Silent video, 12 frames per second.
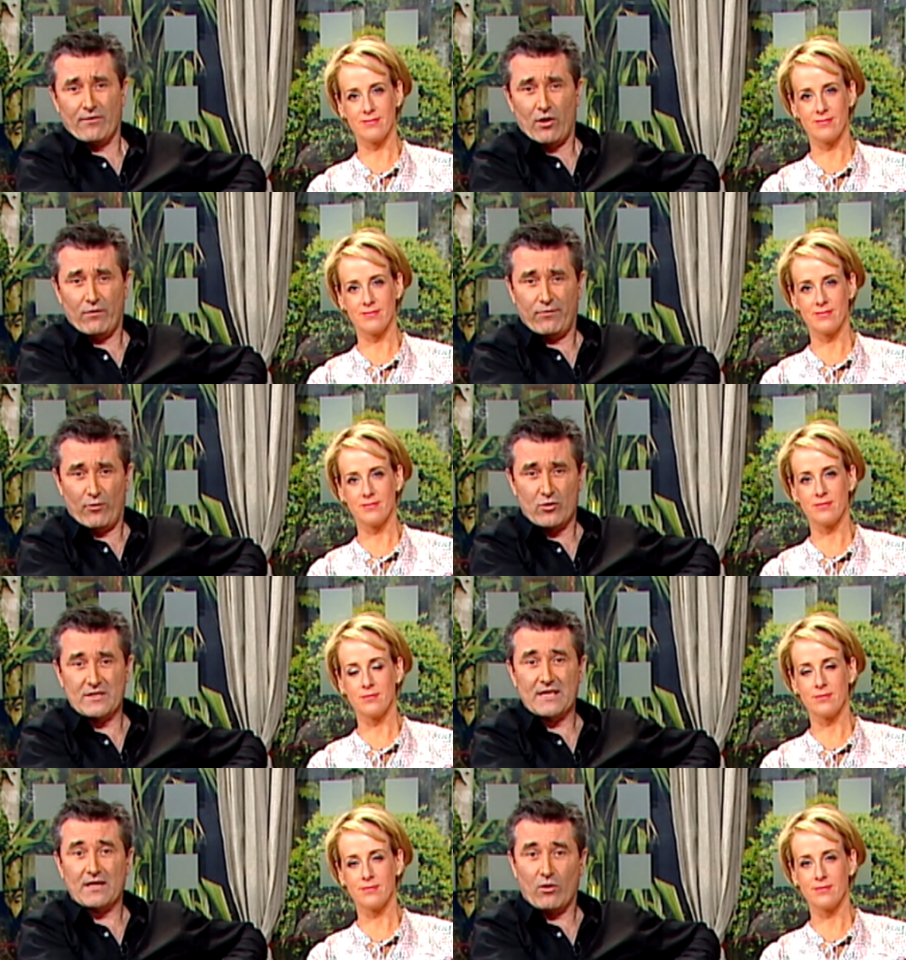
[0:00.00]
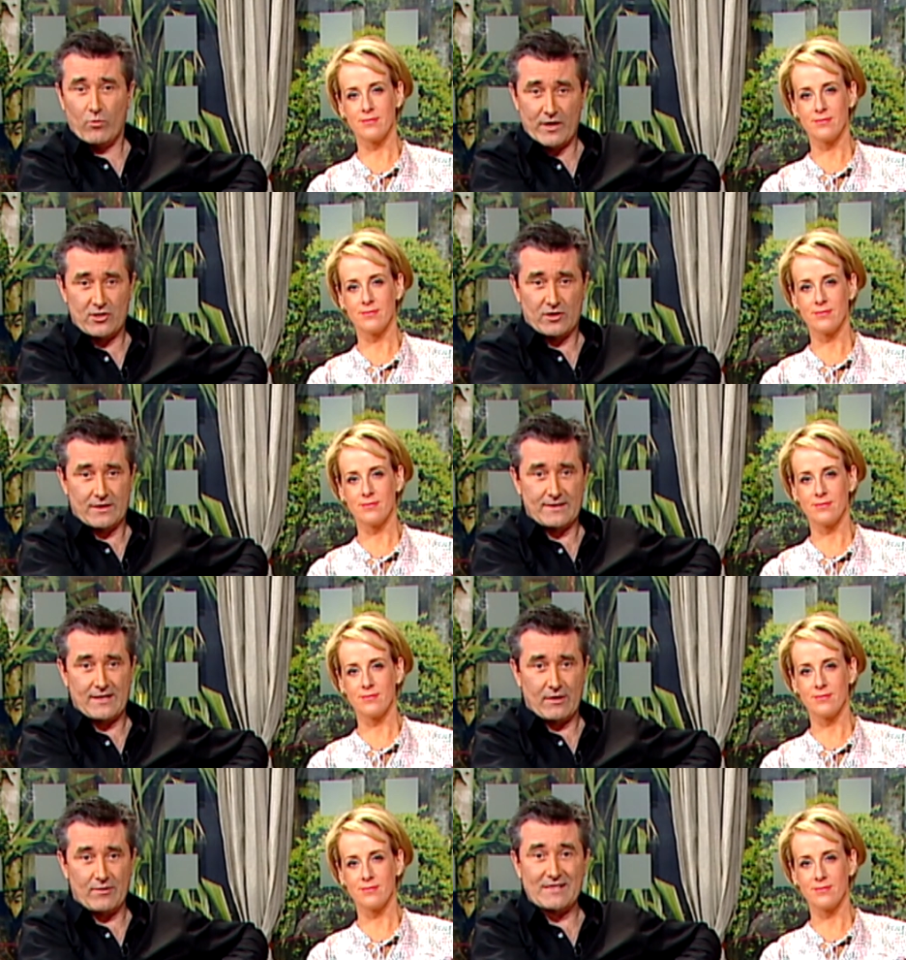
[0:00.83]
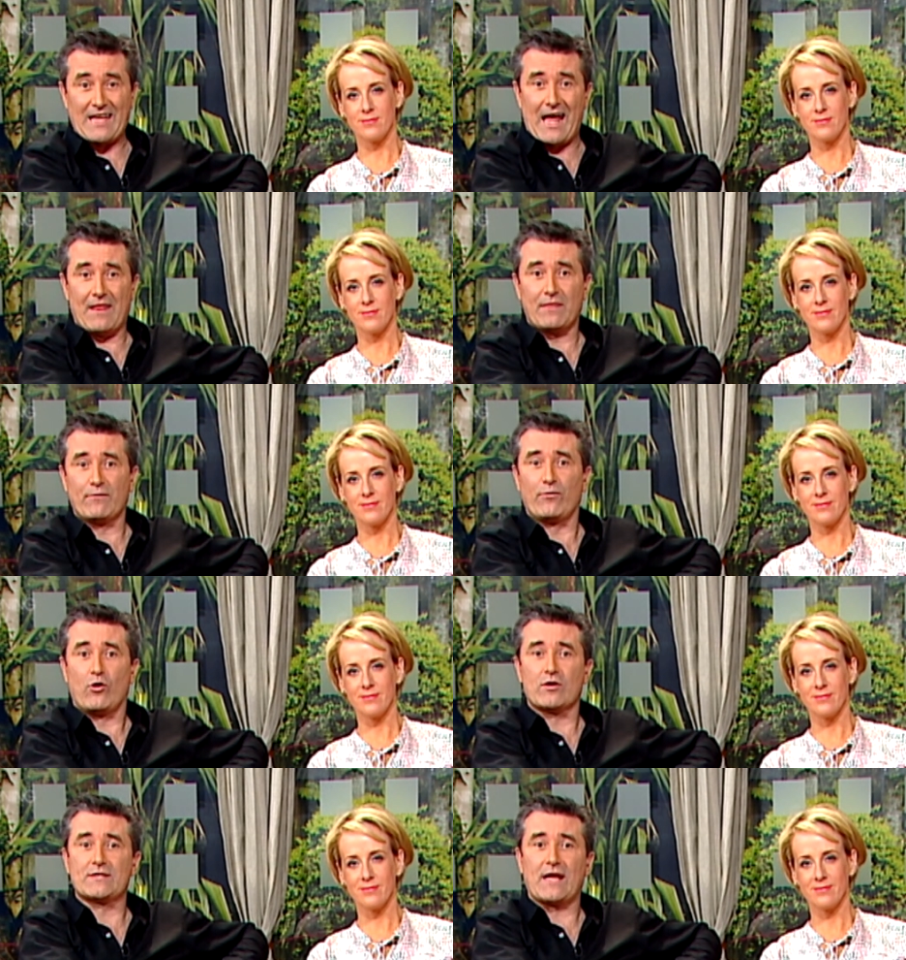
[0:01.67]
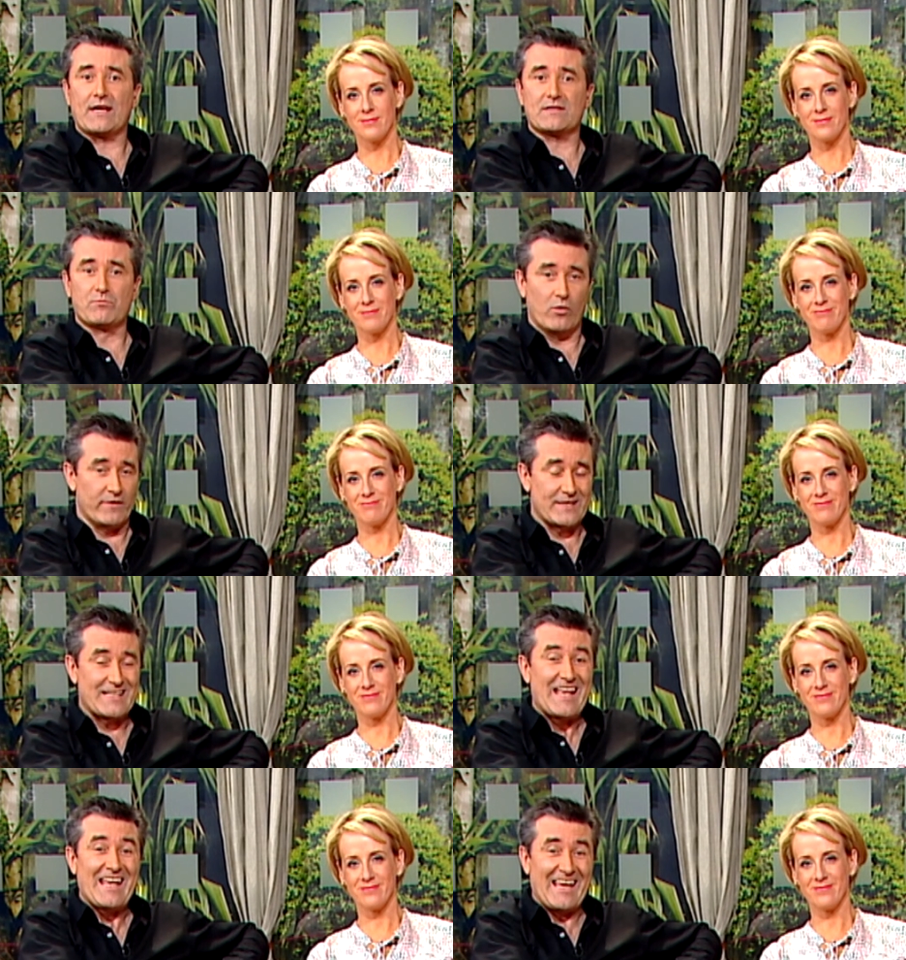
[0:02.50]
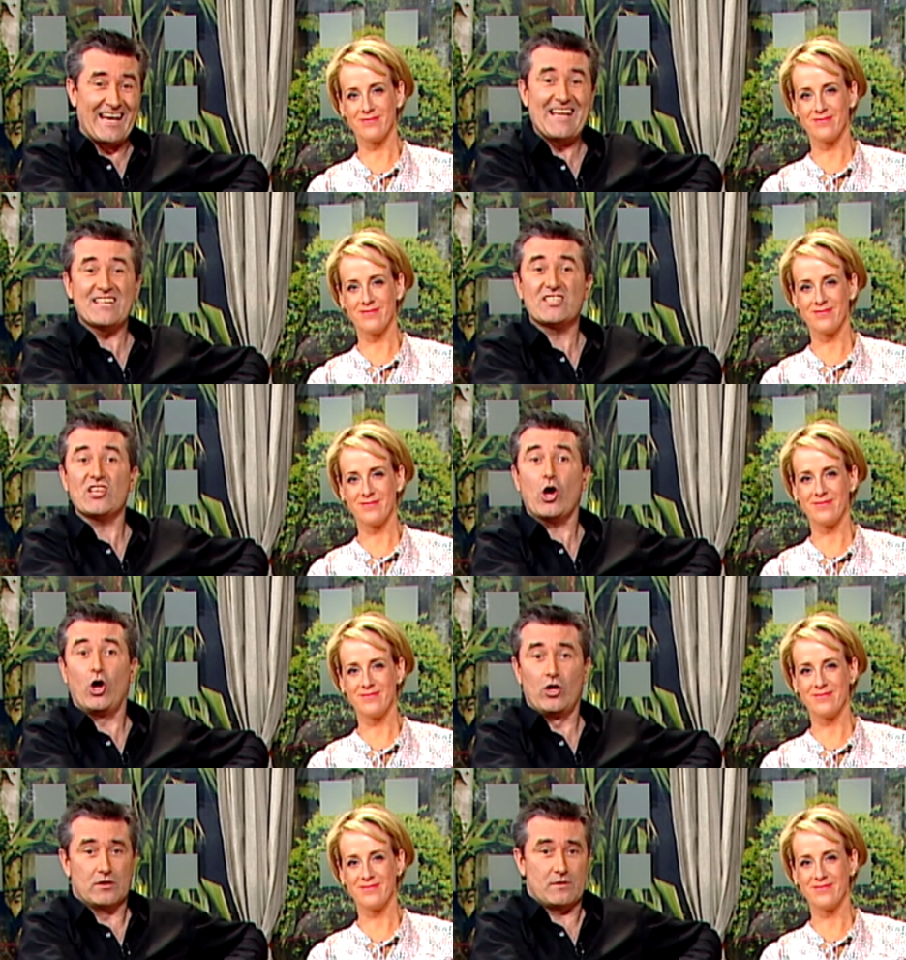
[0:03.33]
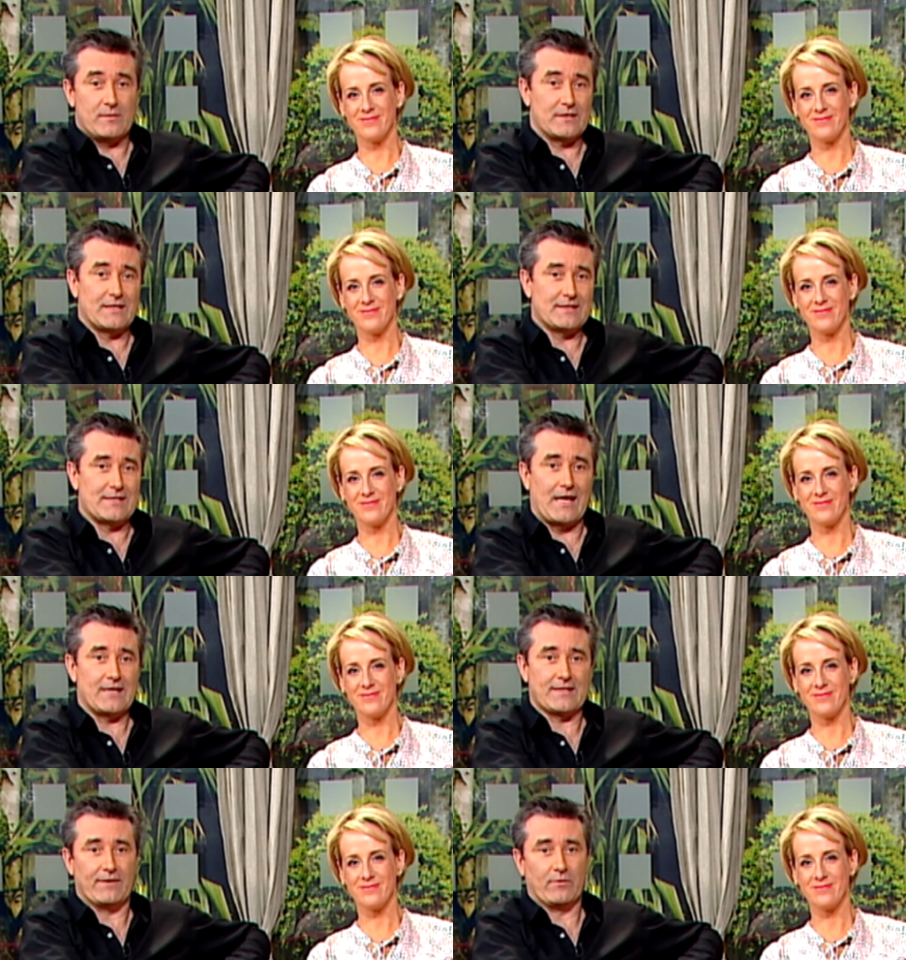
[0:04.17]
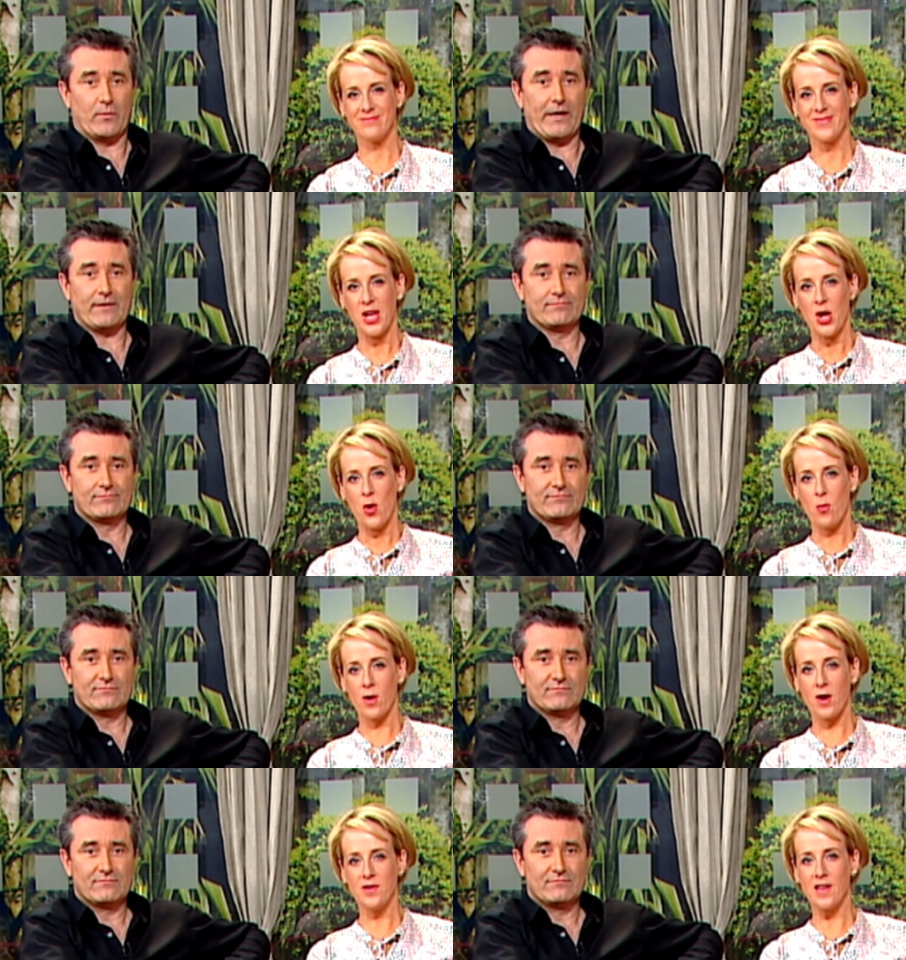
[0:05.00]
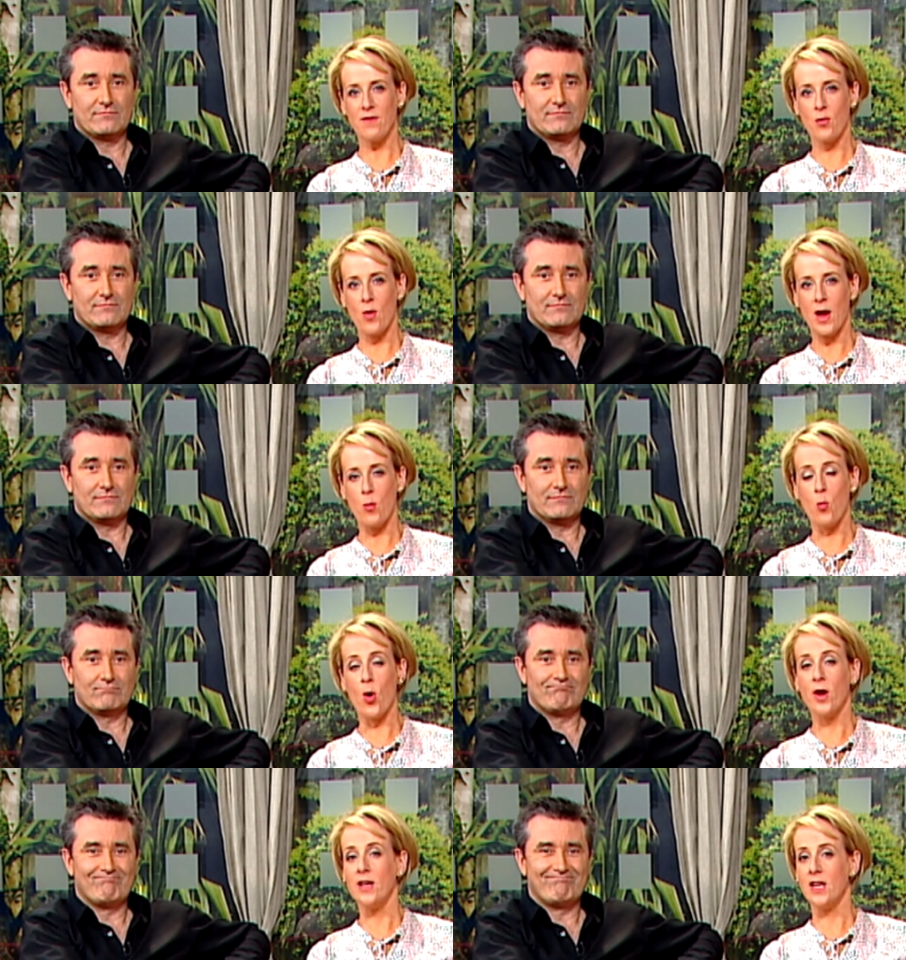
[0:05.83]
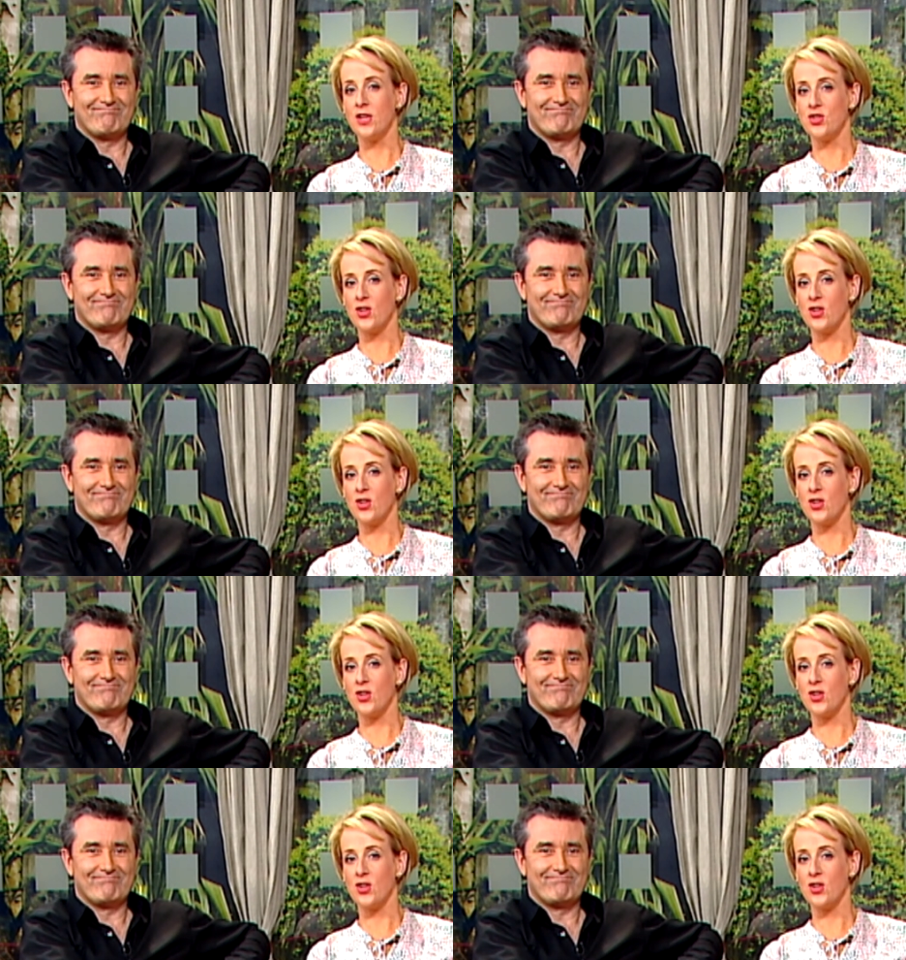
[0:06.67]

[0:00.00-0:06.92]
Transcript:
Speaker 1: of all 14 original series and the four Dallas movies. It is the ultimate Dallas giveaway.
Speaker 2: We're going to give away one each